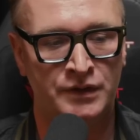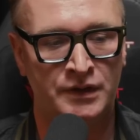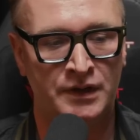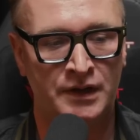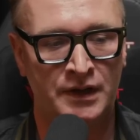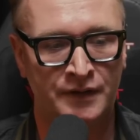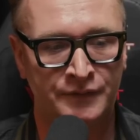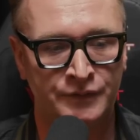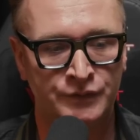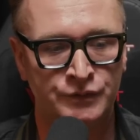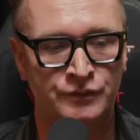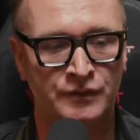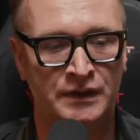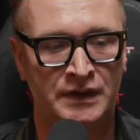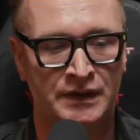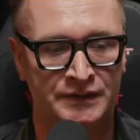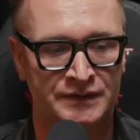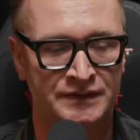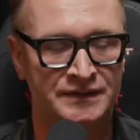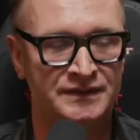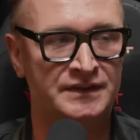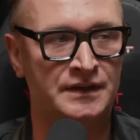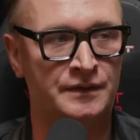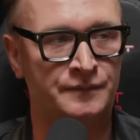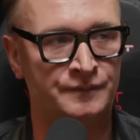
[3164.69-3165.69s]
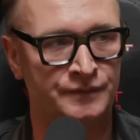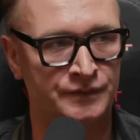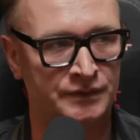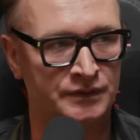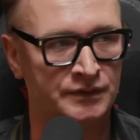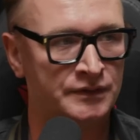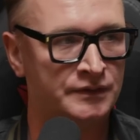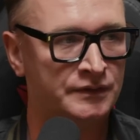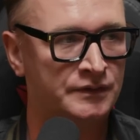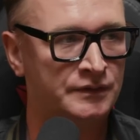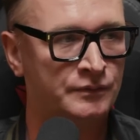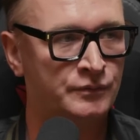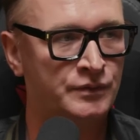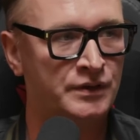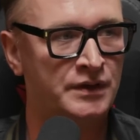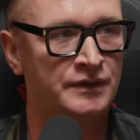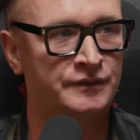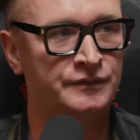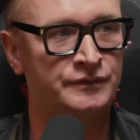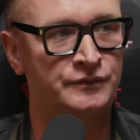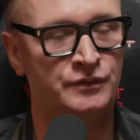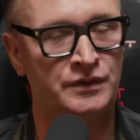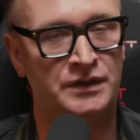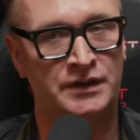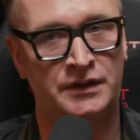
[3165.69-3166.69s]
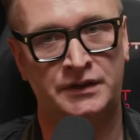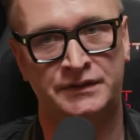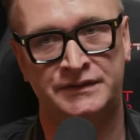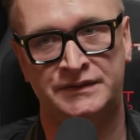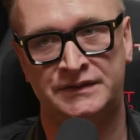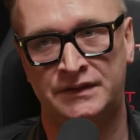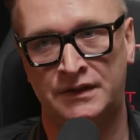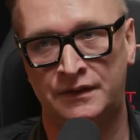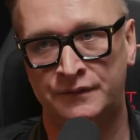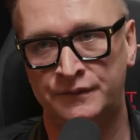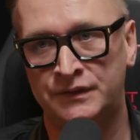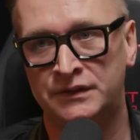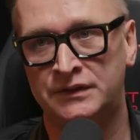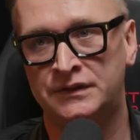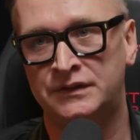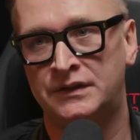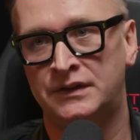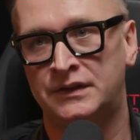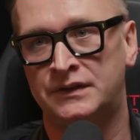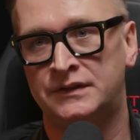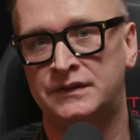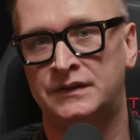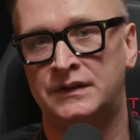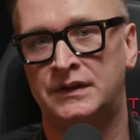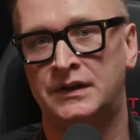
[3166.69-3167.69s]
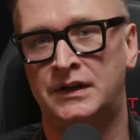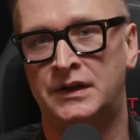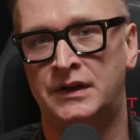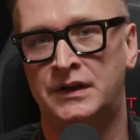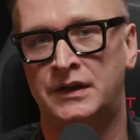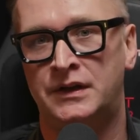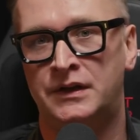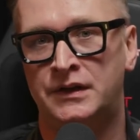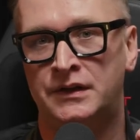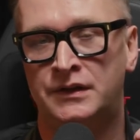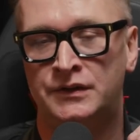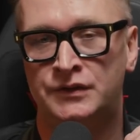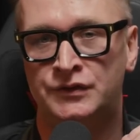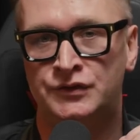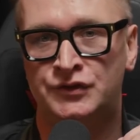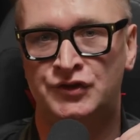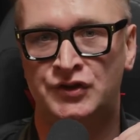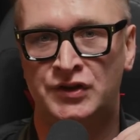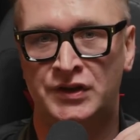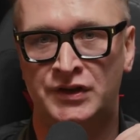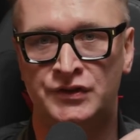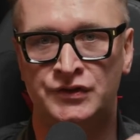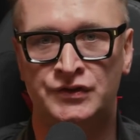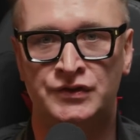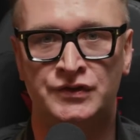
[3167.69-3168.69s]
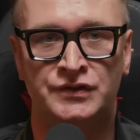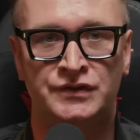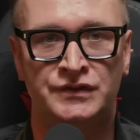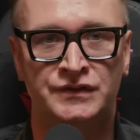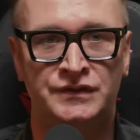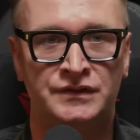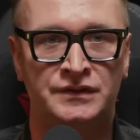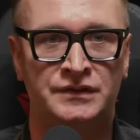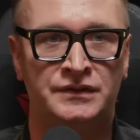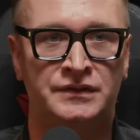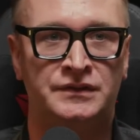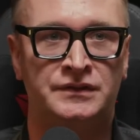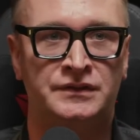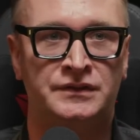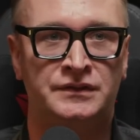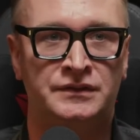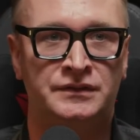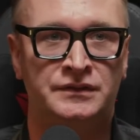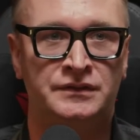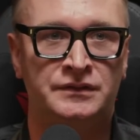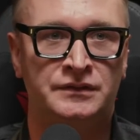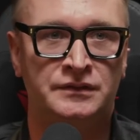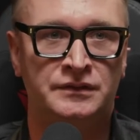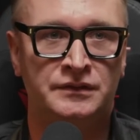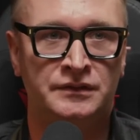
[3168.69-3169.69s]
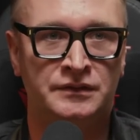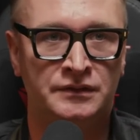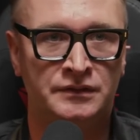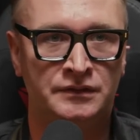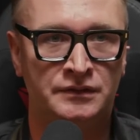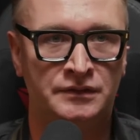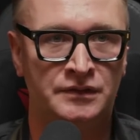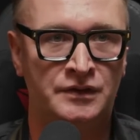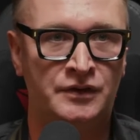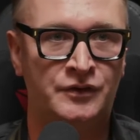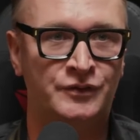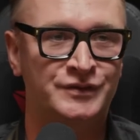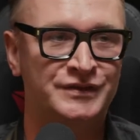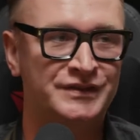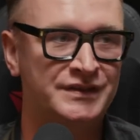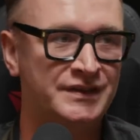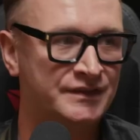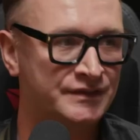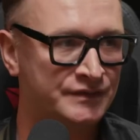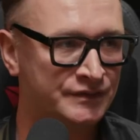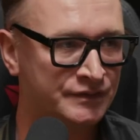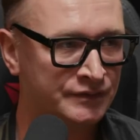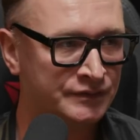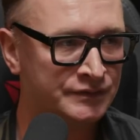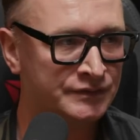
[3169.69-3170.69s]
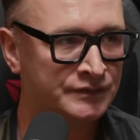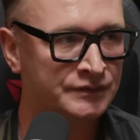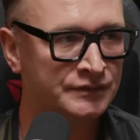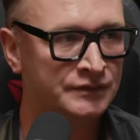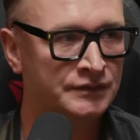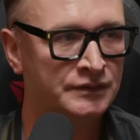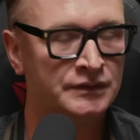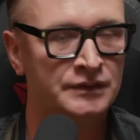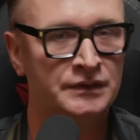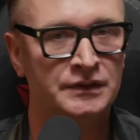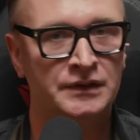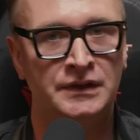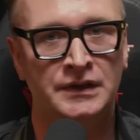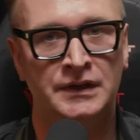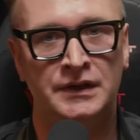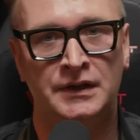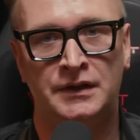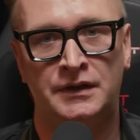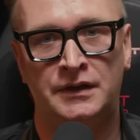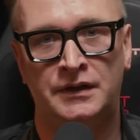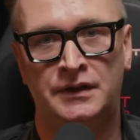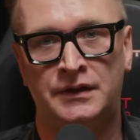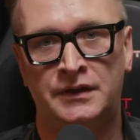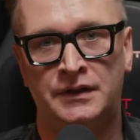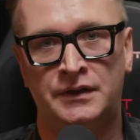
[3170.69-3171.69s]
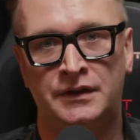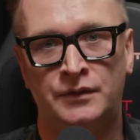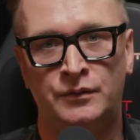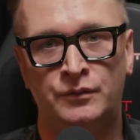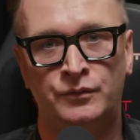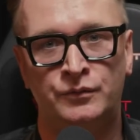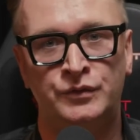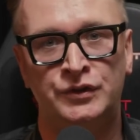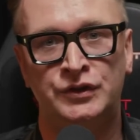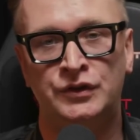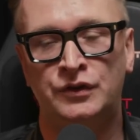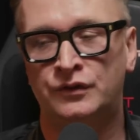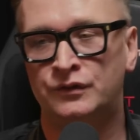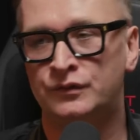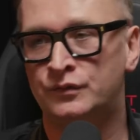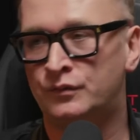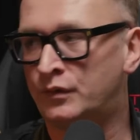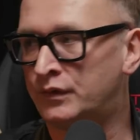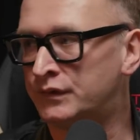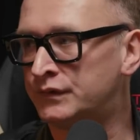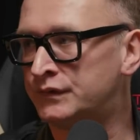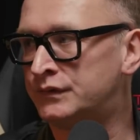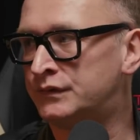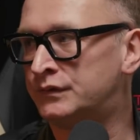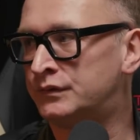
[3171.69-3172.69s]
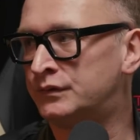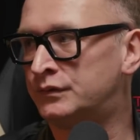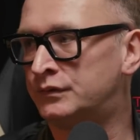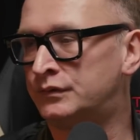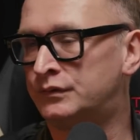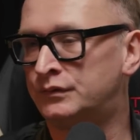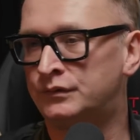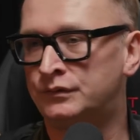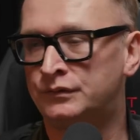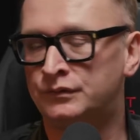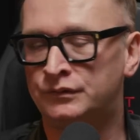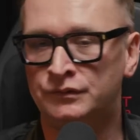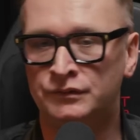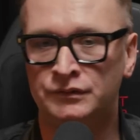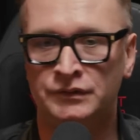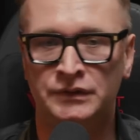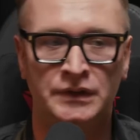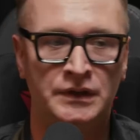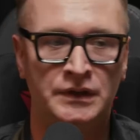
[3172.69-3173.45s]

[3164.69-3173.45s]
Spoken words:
have to add something. We have to add something that changes the consensus. We don't want to